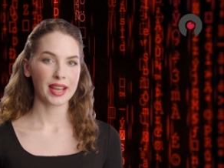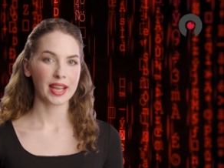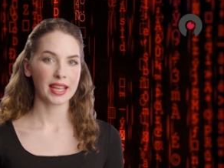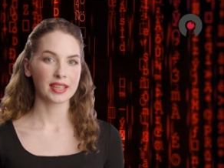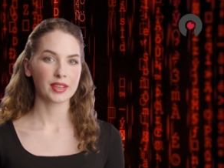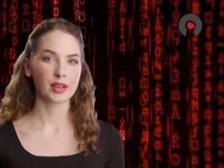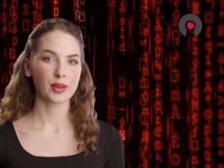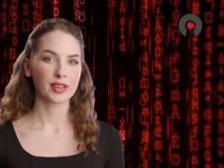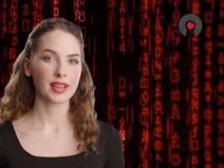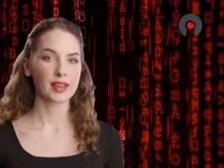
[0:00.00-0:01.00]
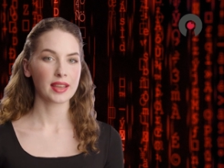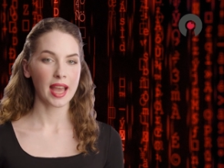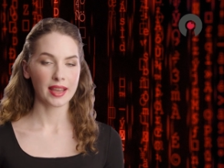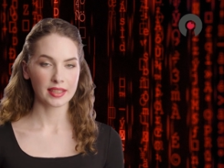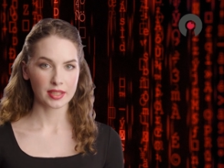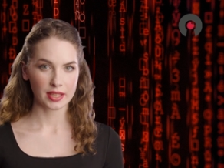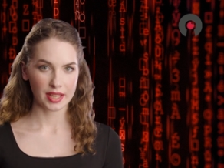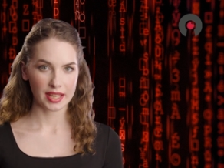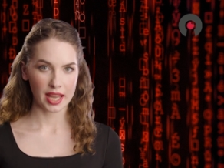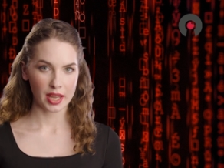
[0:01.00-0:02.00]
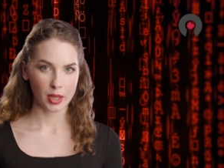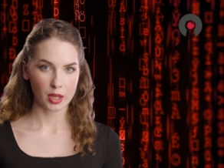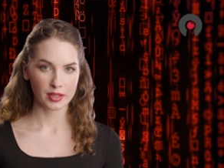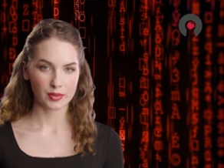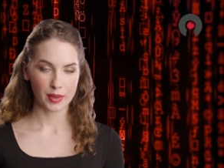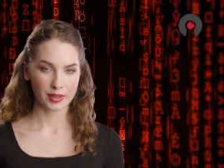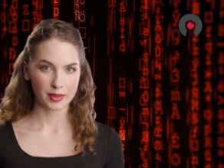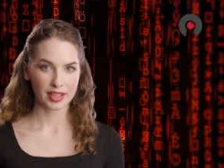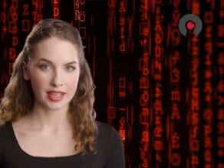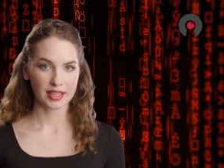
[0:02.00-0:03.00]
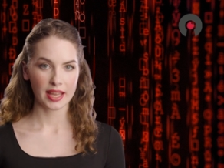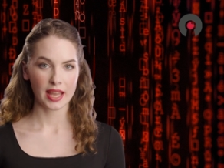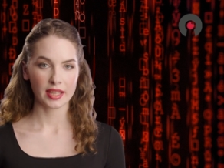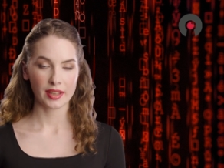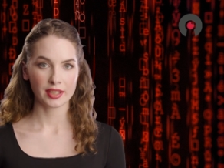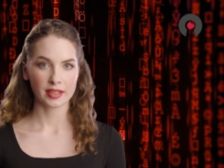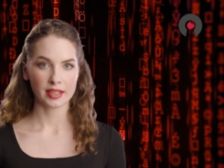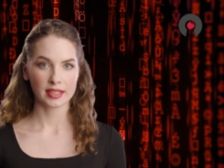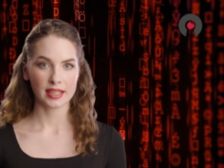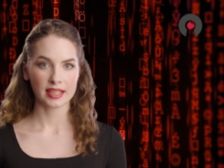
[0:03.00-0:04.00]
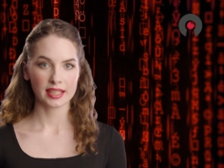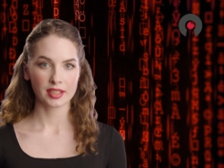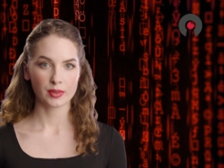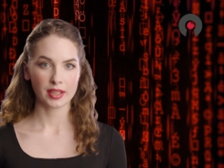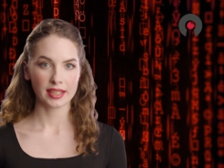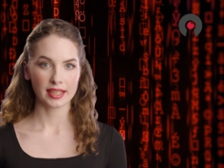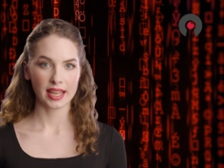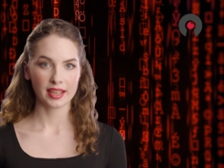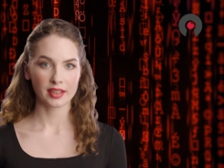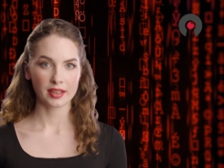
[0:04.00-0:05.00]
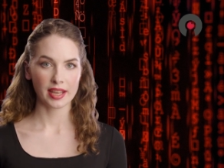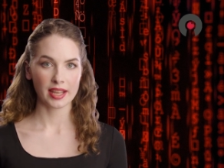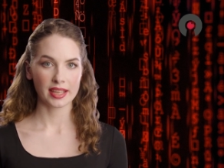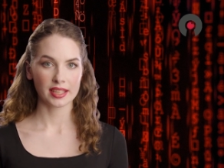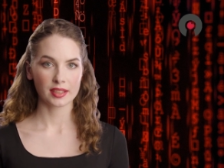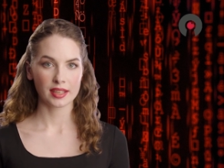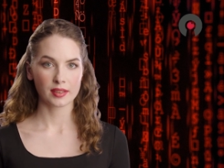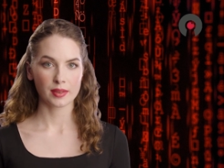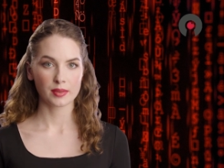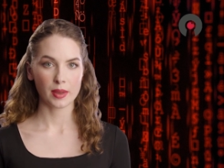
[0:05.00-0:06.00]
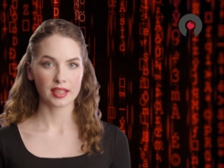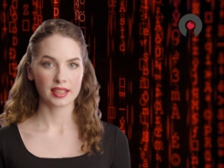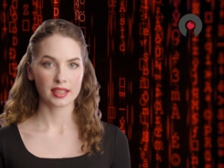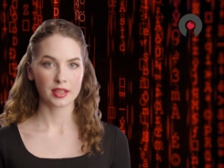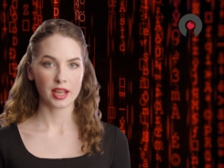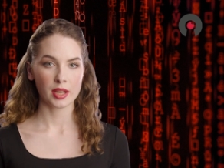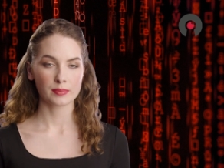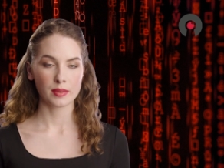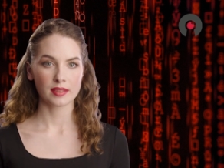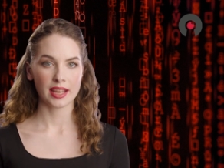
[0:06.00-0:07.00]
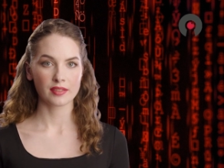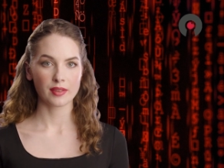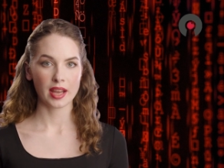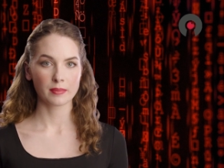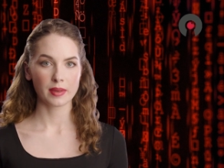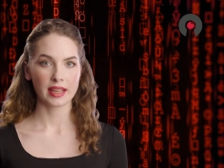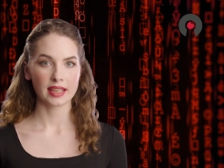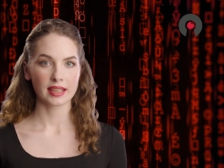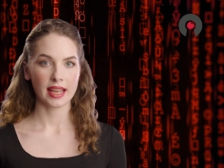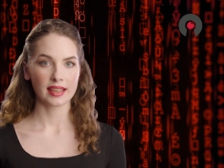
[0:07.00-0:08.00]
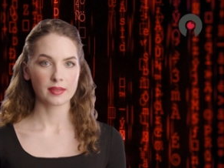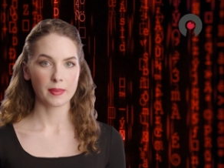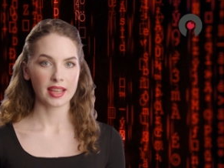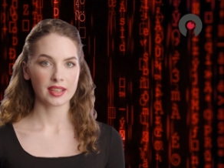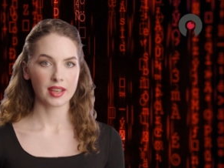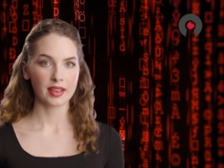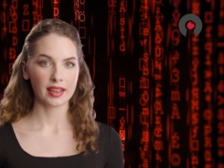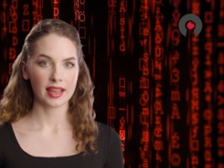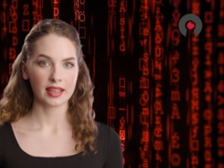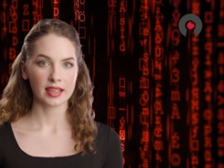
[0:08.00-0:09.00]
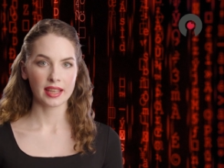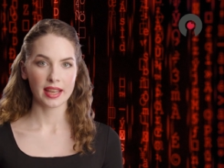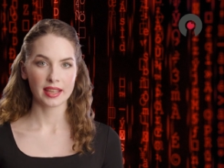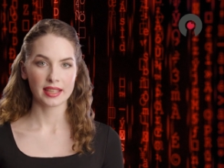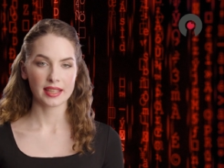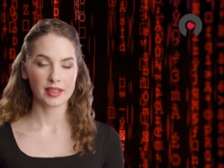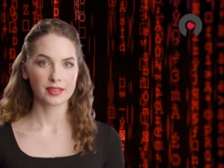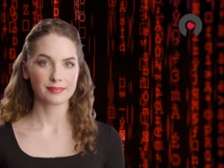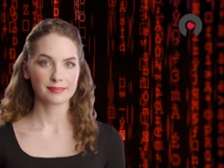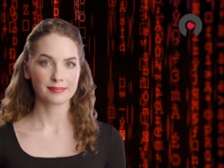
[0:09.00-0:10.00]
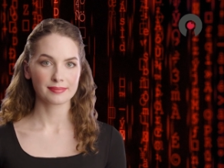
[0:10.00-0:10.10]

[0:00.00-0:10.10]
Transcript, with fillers: A I, on the other hand, can help automate routine tasks, such as threat detection and incident response, and provide valuable insights based on data analysis.